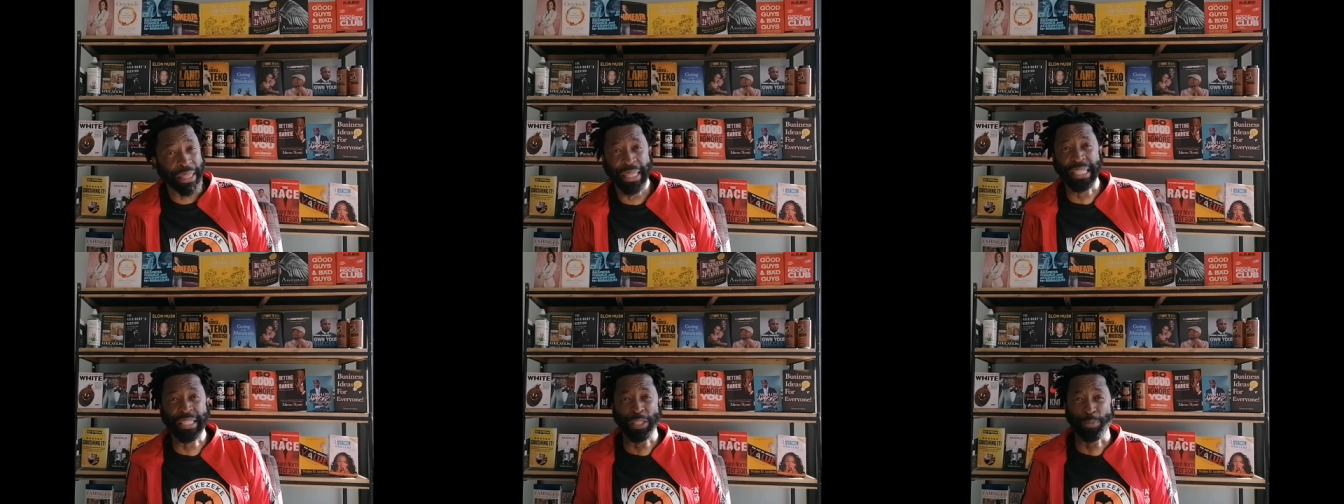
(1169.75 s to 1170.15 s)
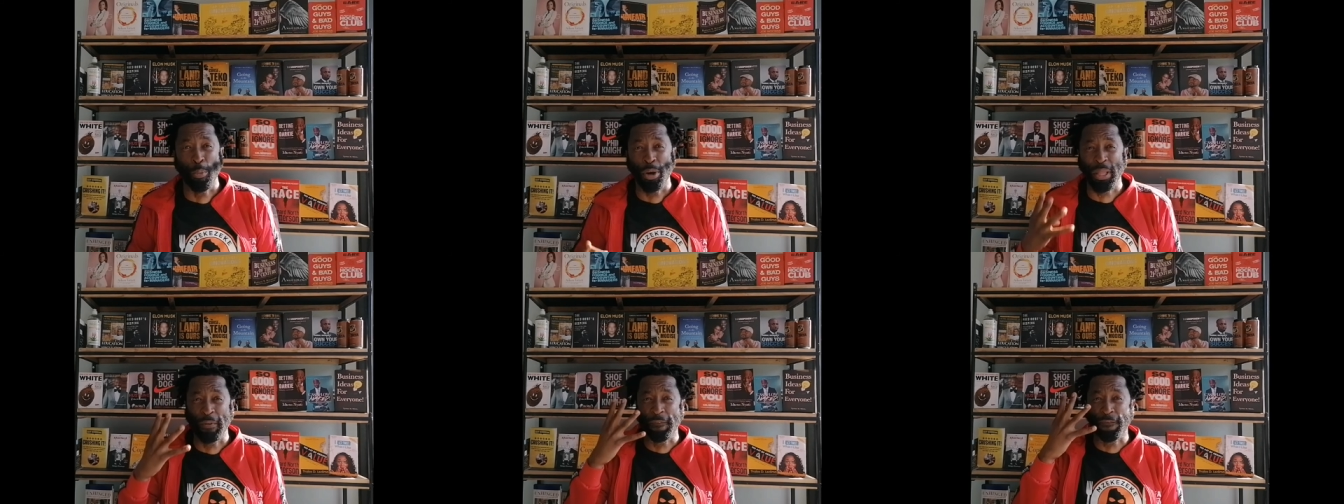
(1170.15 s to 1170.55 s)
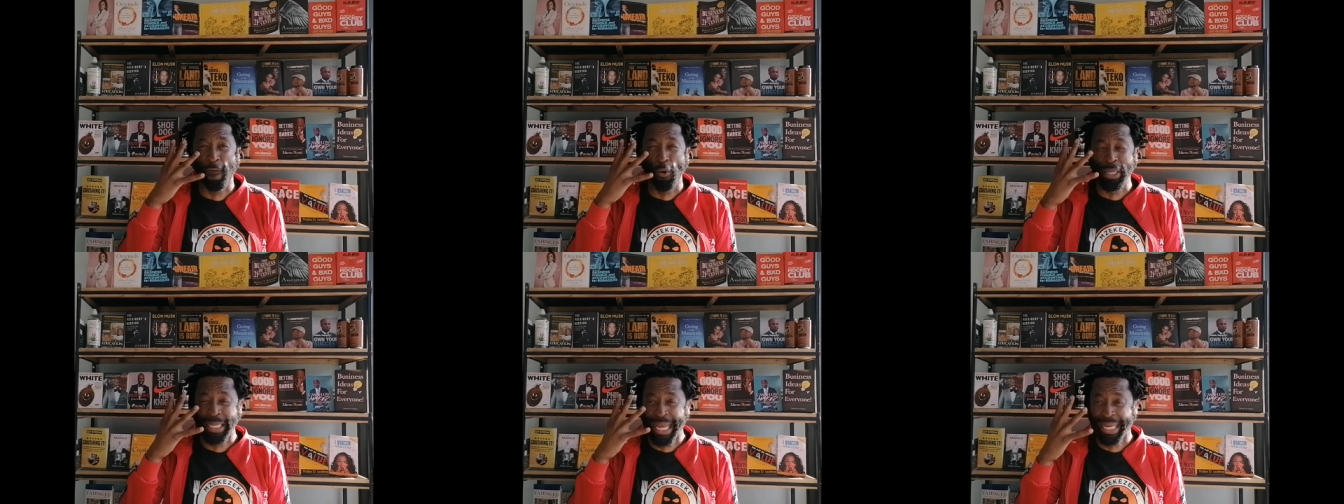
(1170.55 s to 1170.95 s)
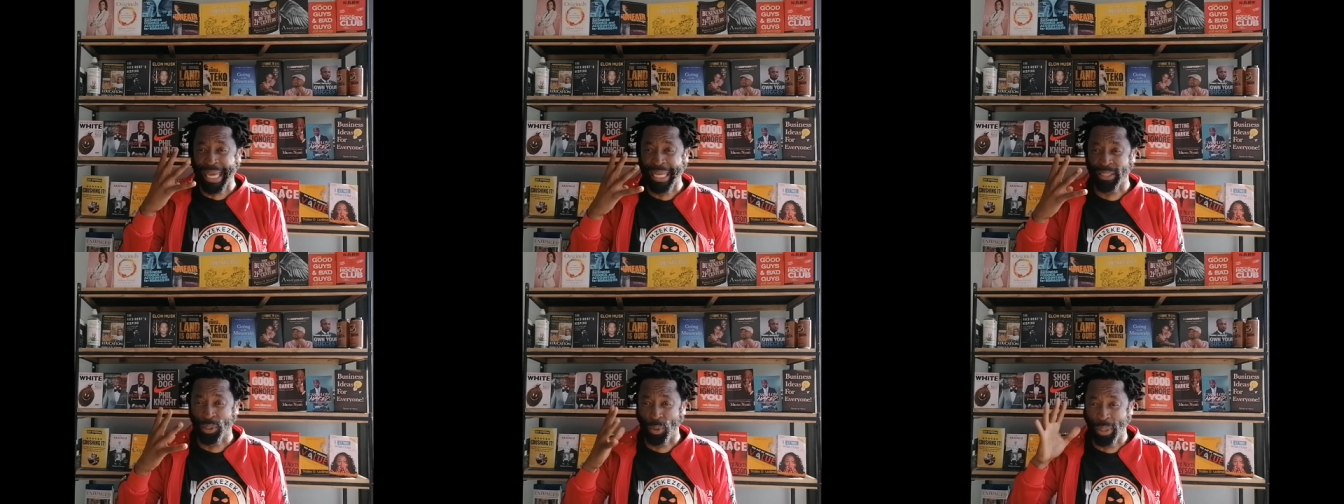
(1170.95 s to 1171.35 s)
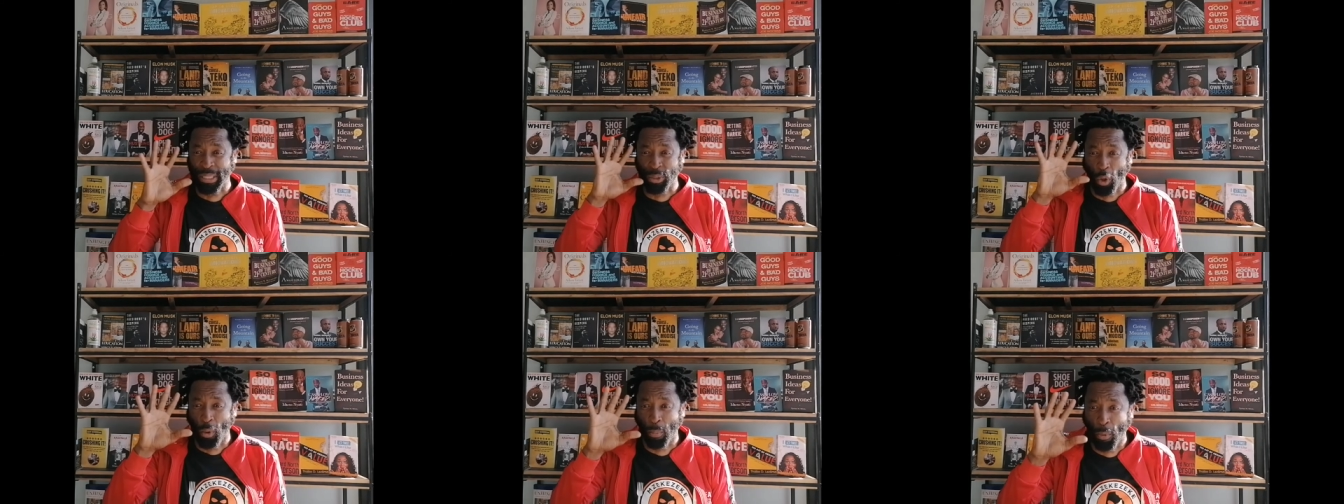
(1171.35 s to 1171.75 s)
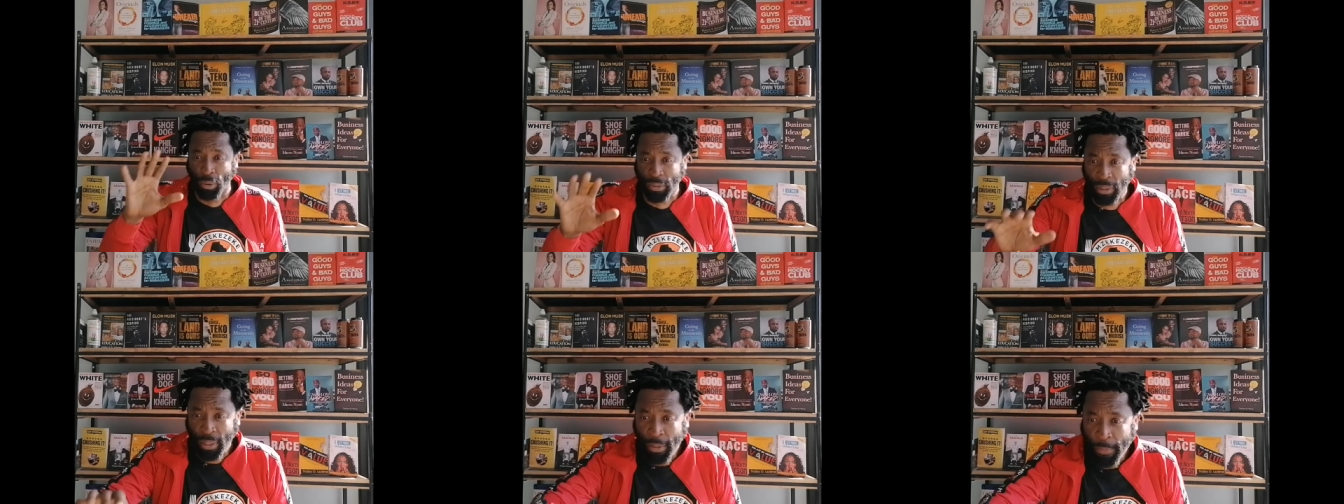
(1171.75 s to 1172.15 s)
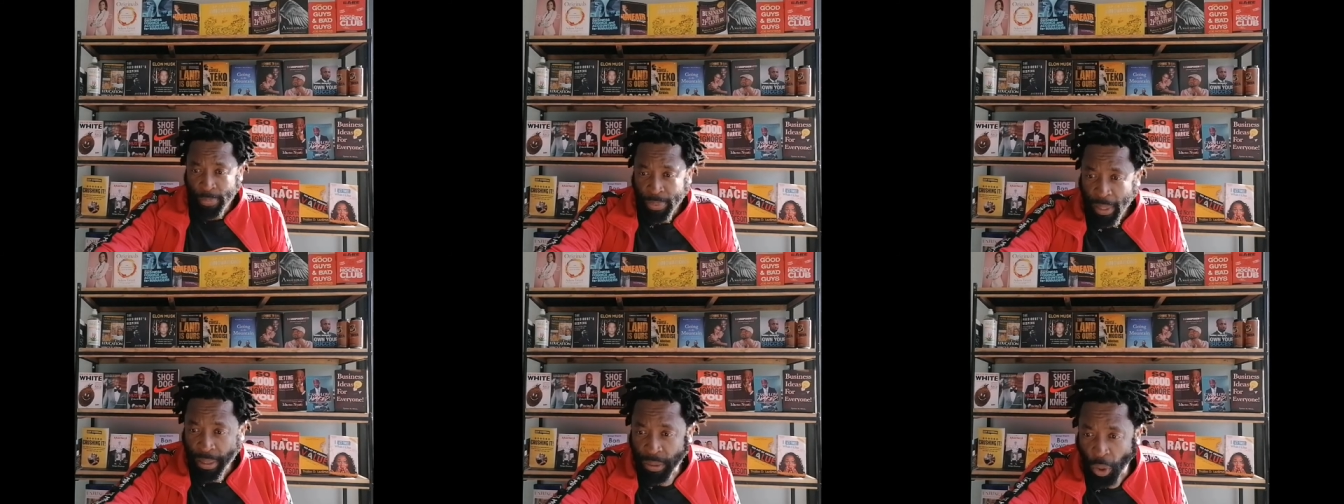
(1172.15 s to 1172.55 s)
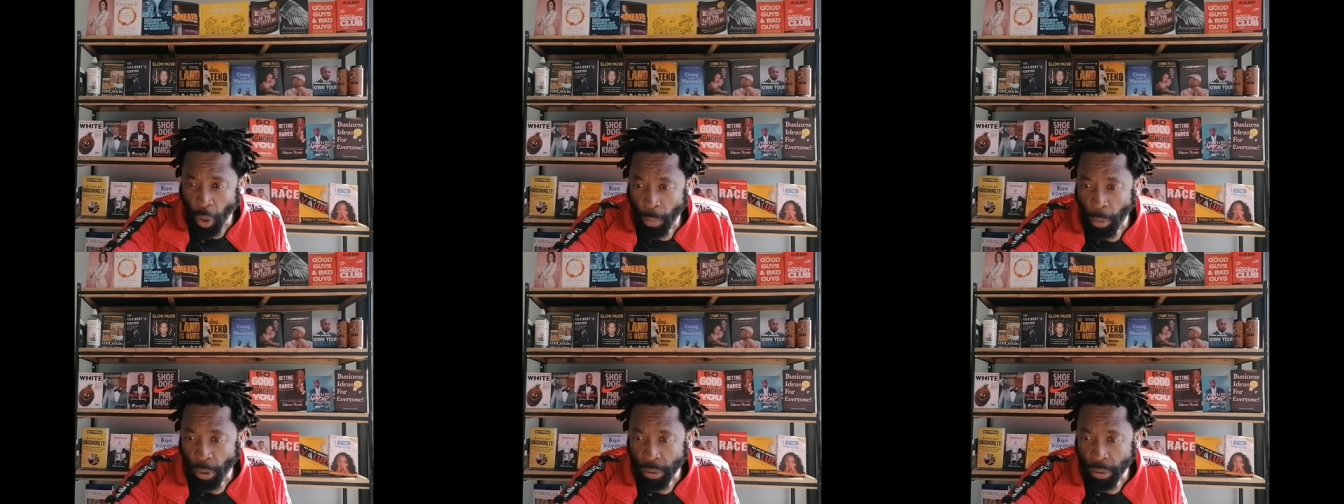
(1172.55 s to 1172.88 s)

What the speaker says: This is more than four decades ago. It's